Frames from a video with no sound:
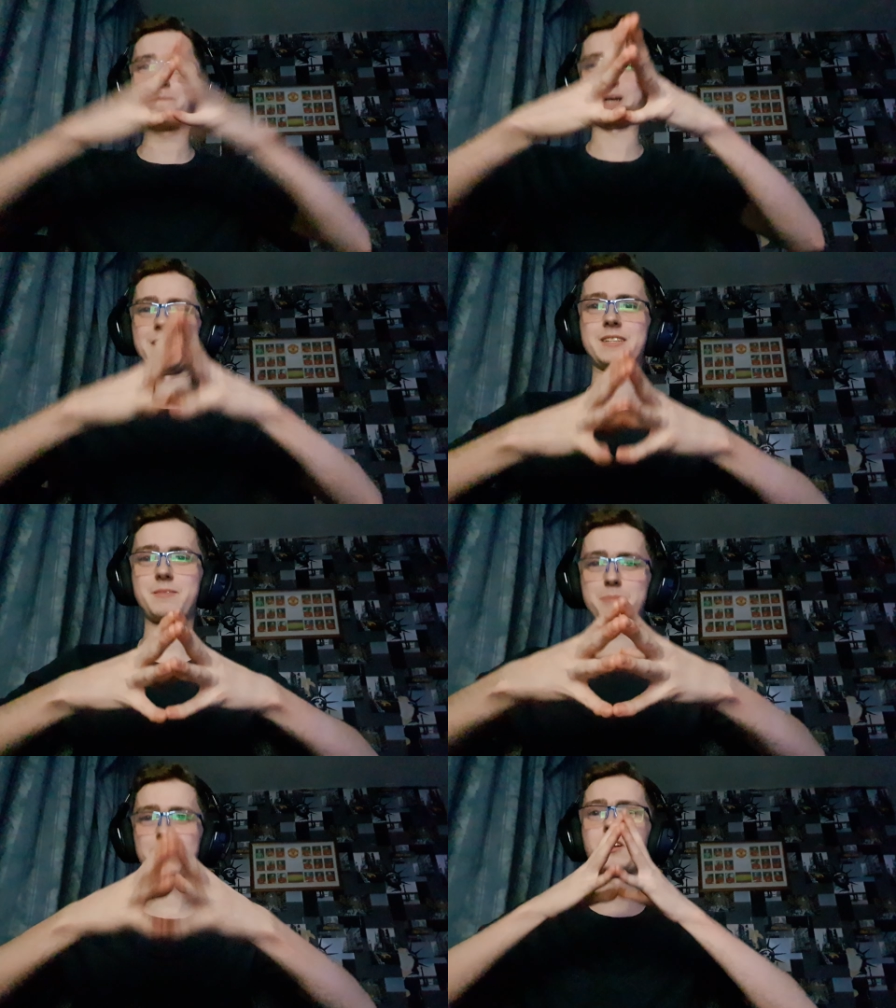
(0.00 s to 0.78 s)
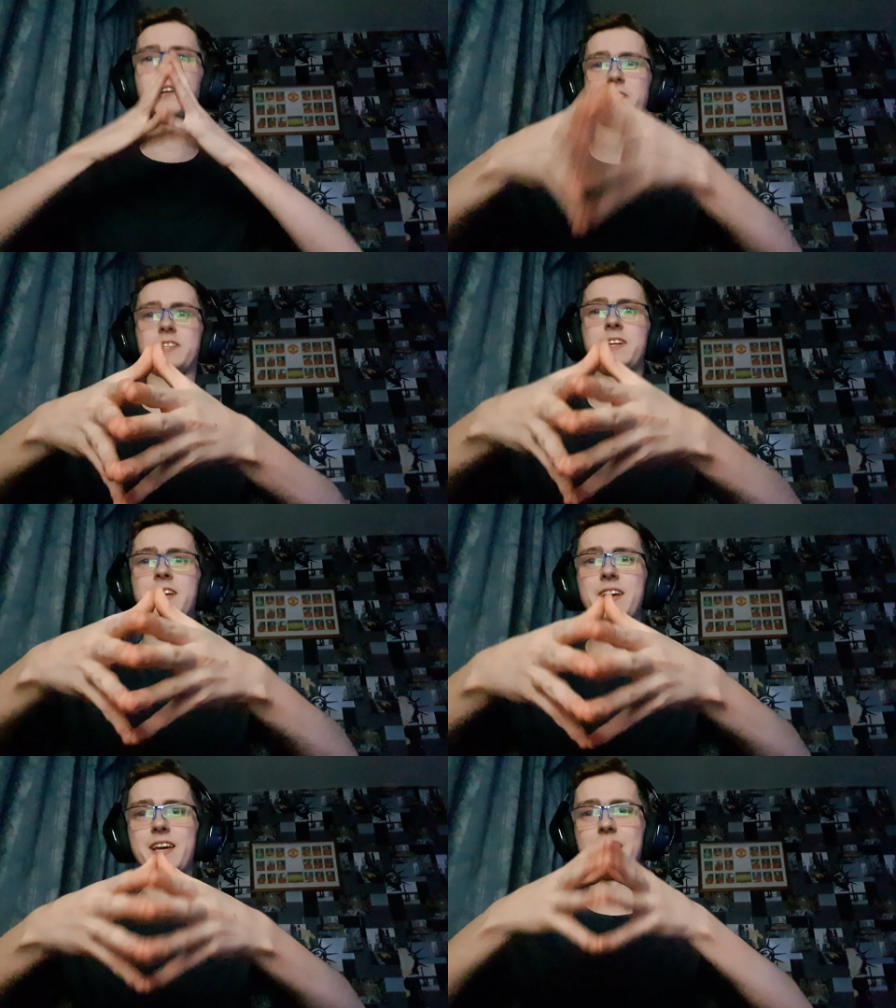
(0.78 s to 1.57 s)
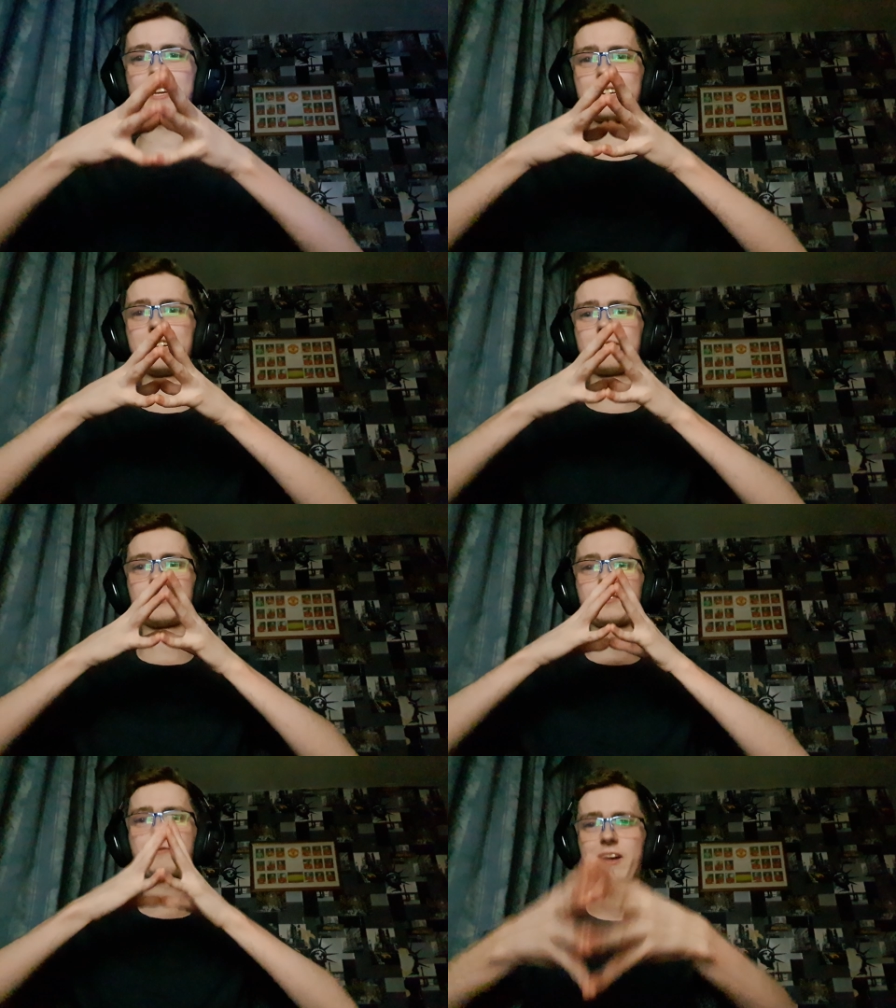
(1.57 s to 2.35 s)
bad, because it can give
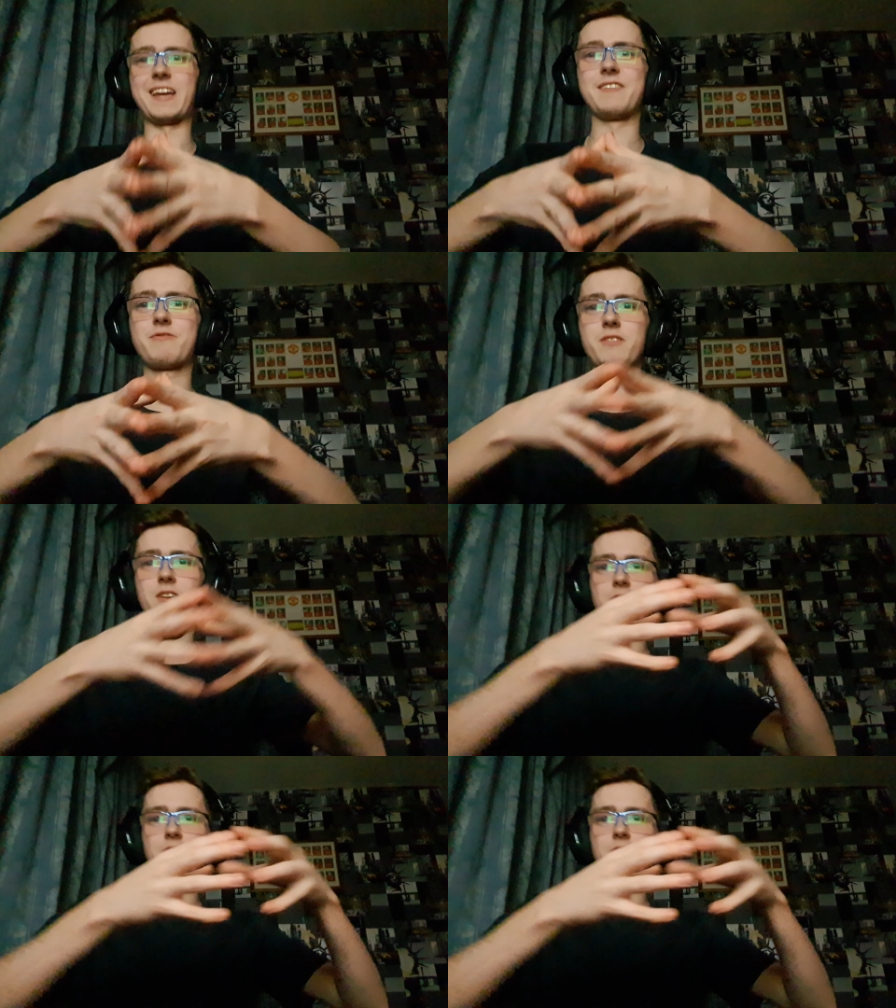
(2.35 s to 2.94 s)
us faith